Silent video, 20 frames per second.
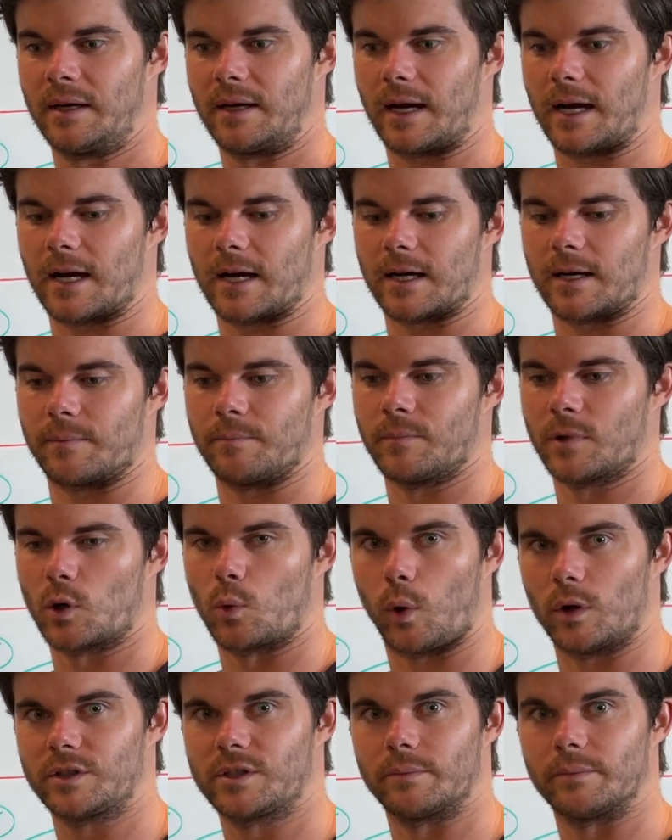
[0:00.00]

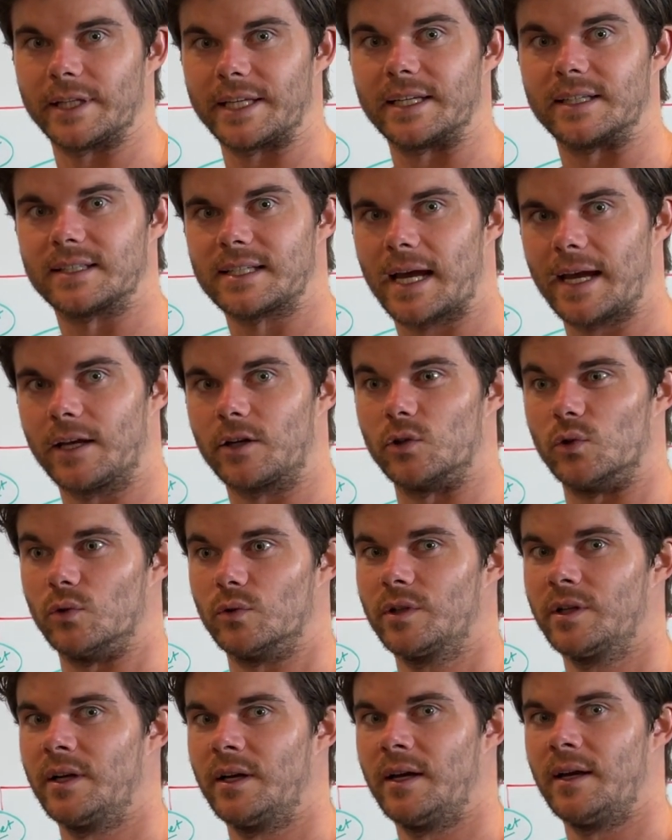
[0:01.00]
quantumly
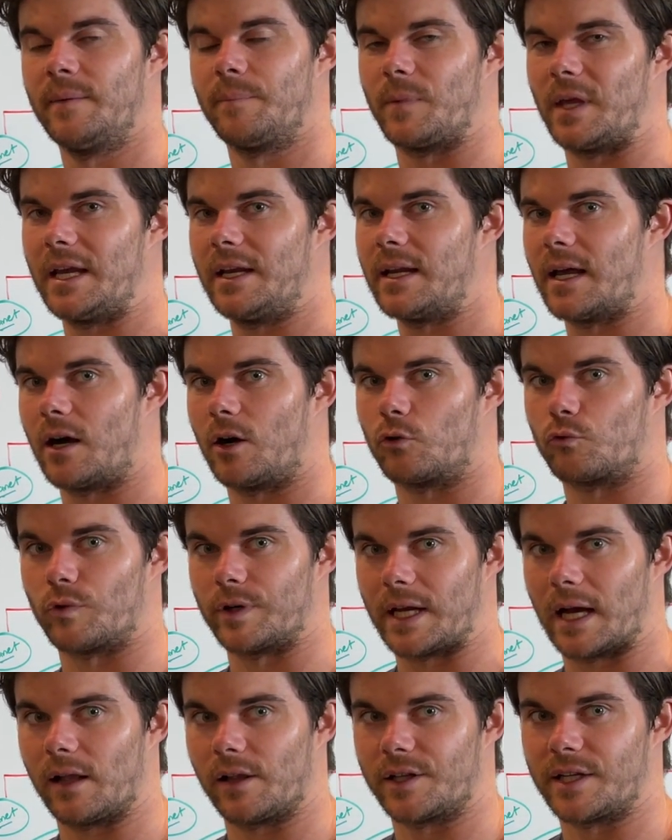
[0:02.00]
entangled in our
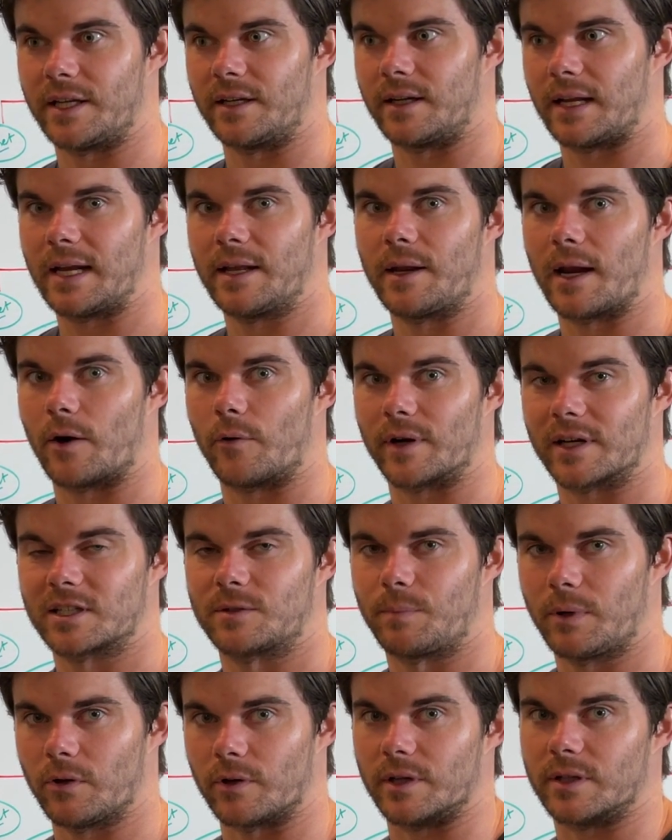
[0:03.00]
reality and in our
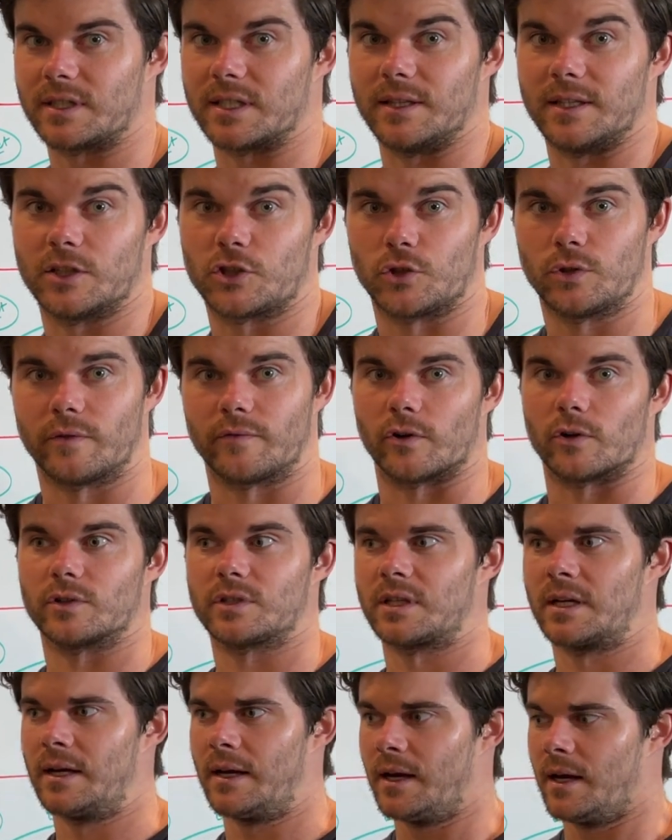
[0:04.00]
experience in this
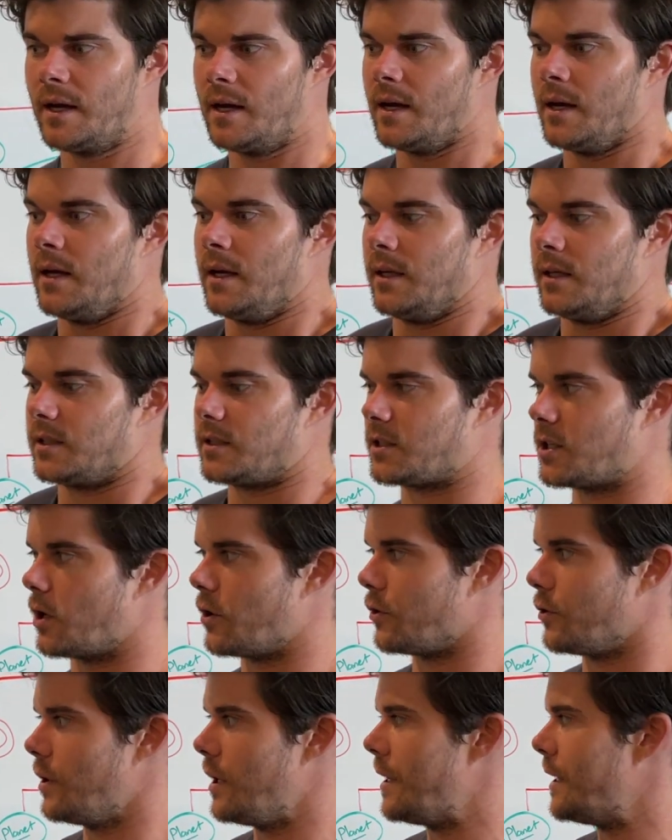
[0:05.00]
universe.
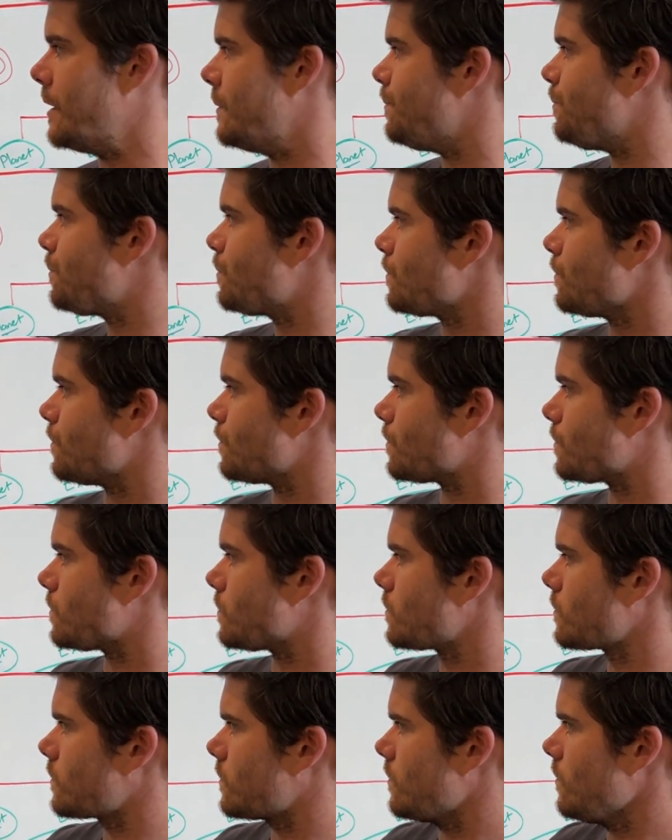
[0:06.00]
So
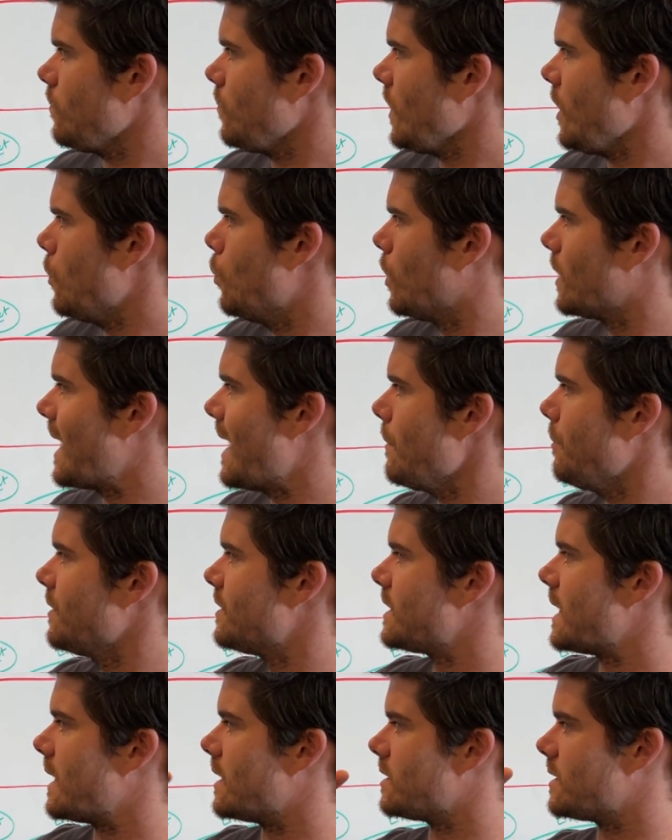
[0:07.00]
what
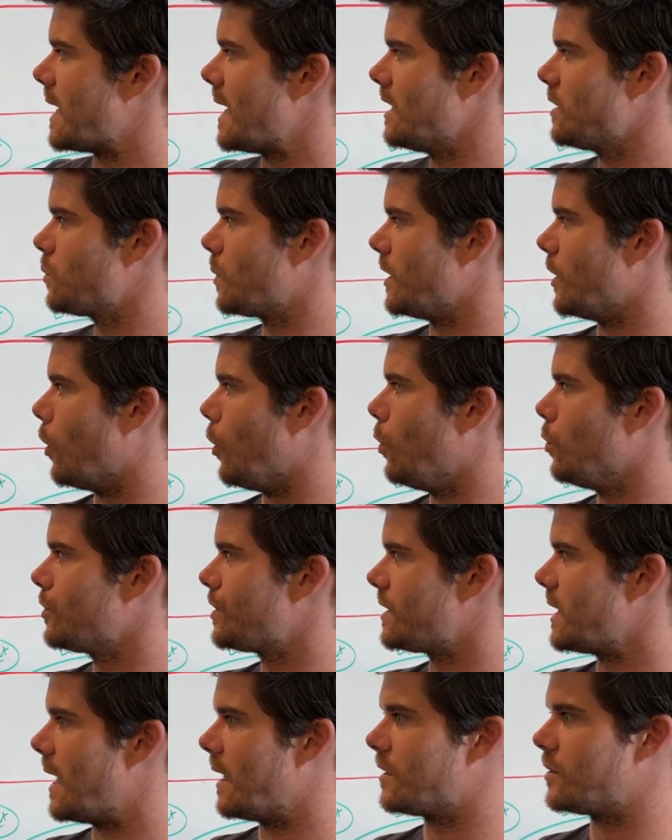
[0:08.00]
happens as we all
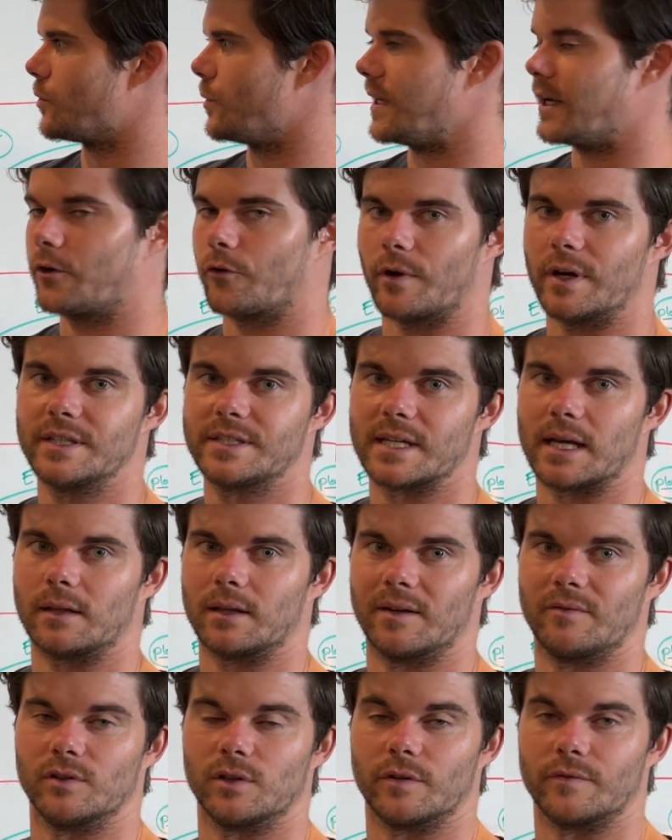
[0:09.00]
start to increase our
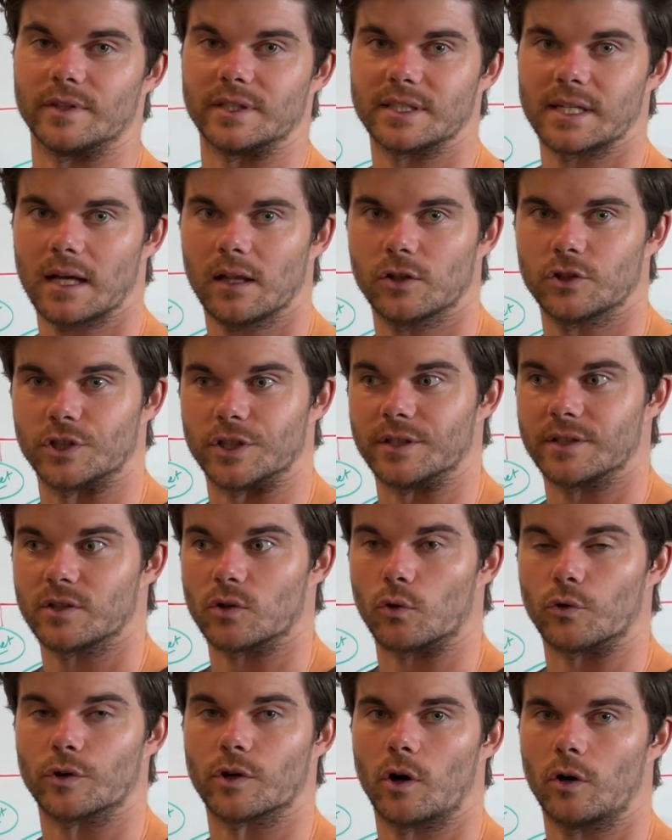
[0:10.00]
level of intelligence
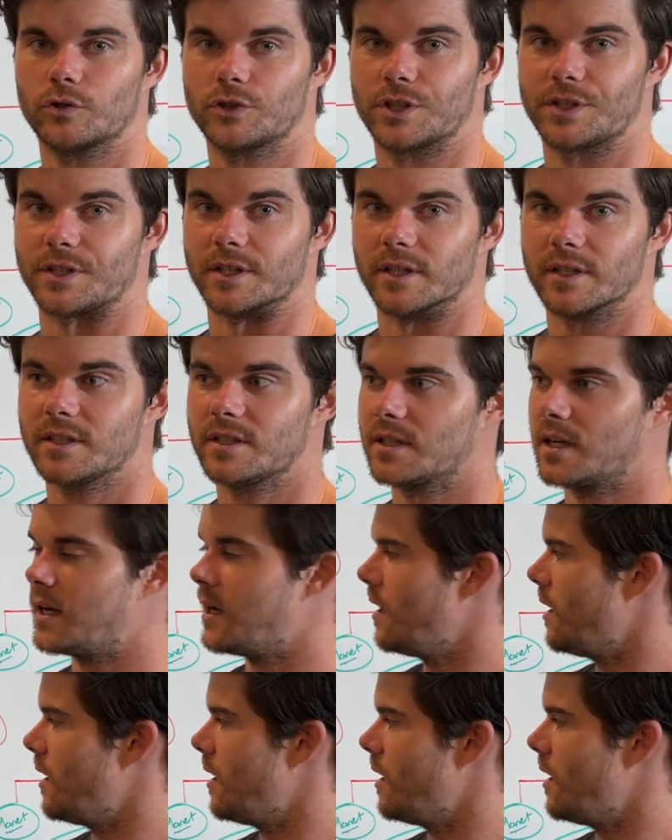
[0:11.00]
or consciousness,